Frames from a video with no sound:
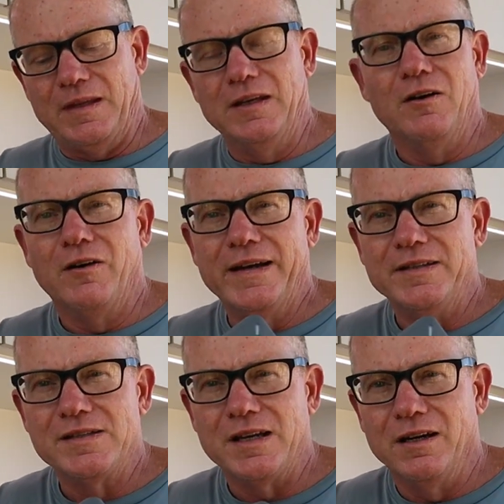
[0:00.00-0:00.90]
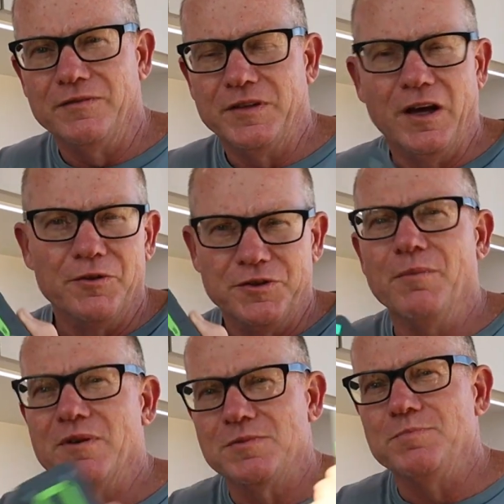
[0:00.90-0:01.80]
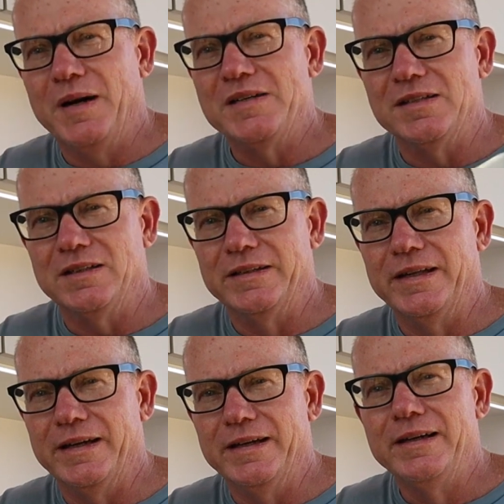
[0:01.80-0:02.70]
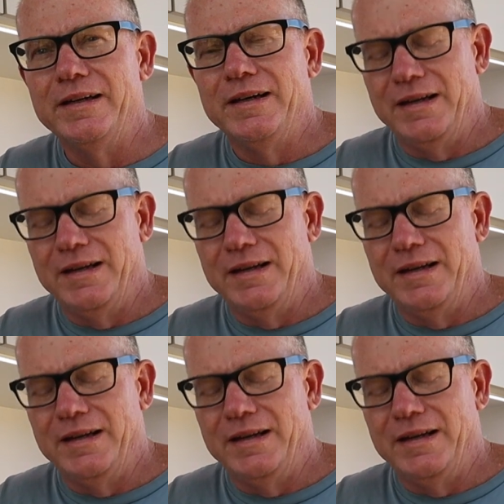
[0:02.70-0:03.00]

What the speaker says: You know, I had this going for the whole time I was basically there,